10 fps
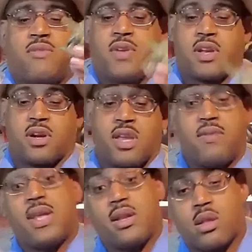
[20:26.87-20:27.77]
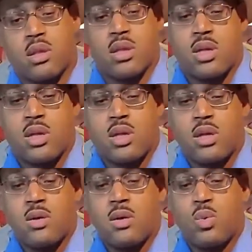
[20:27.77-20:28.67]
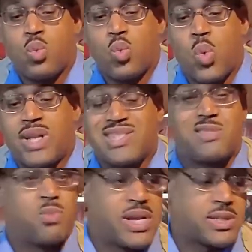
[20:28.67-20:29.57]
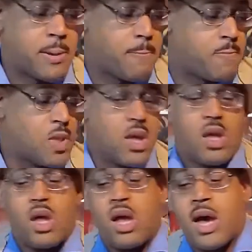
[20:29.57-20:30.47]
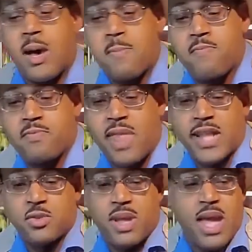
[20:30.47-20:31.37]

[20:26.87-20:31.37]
figure given that it's what it's expressing. Um, next we